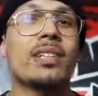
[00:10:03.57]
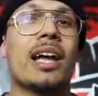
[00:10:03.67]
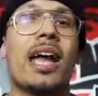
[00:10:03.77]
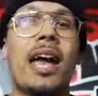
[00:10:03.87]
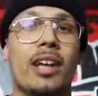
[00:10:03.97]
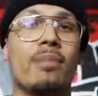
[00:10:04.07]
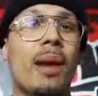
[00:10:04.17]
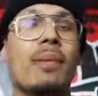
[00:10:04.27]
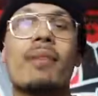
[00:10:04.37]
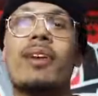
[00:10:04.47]
and they're like, hey,
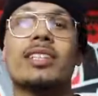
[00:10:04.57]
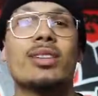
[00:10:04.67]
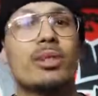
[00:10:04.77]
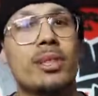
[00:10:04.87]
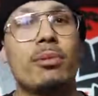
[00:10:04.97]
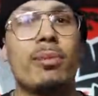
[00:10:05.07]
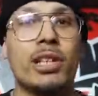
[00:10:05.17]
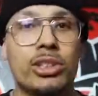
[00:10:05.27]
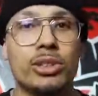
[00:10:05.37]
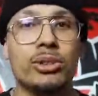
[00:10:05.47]
maybe if I sold some of
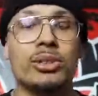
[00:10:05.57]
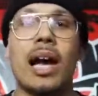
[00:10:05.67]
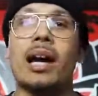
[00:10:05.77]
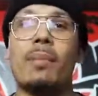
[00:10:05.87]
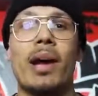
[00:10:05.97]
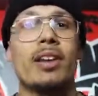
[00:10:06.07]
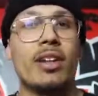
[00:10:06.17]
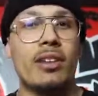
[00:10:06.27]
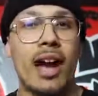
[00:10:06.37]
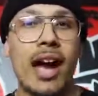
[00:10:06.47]
my shoes, I could buy
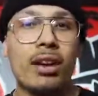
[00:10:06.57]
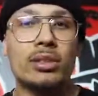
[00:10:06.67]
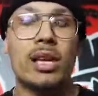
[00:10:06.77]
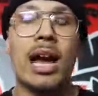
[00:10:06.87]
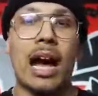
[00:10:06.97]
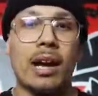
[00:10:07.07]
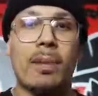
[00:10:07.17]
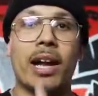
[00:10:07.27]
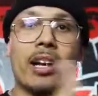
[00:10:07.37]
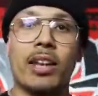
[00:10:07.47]
another house, I could
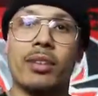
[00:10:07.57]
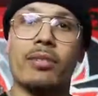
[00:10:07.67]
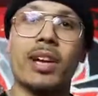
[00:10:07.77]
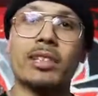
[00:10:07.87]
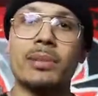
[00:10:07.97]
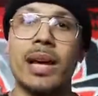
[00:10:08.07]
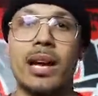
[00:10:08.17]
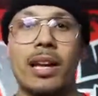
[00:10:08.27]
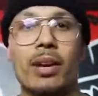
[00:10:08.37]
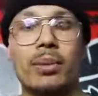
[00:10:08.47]
make another investment,
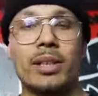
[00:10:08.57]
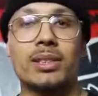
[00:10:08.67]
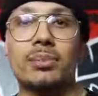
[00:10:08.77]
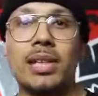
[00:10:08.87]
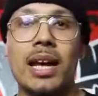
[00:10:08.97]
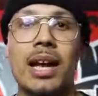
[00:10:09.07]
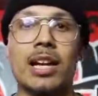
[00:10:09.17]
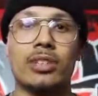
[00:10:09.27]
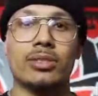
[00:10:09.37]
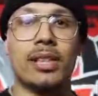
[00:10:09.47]
I could get rid of some debt, I
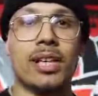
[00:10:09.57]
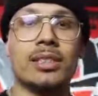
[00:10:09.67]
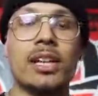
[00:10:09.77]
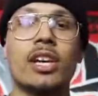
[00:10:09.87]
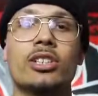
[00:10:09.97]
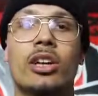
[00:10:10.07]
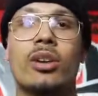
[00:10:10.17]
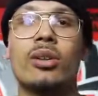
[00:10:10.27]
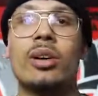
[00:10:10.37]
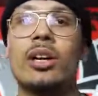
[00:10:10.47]
could do this.
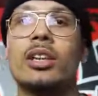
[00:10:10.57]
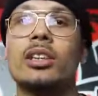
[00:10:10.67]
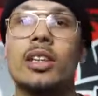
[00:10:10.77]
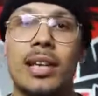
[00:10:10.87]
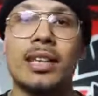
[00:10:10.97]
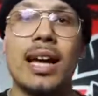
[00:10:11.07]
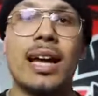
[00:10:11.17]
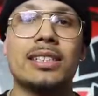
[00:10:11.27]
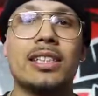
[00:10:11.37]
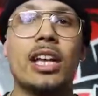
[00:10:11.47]
So look at that
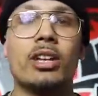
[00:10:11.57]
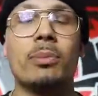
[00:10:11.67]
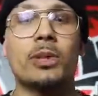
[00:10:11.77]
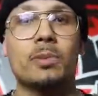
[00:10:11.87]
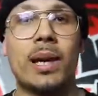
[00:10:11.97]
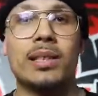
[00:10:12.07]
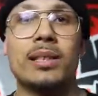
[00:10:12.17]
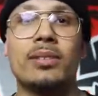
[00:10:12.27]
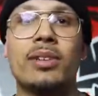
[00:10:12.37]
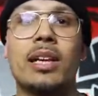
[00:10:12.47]
as another
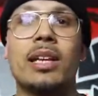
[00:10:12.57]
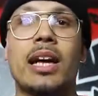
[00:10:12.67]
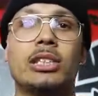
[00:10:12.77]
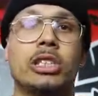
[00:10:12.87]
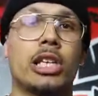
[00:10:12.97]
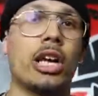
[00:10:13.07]
perspective, not just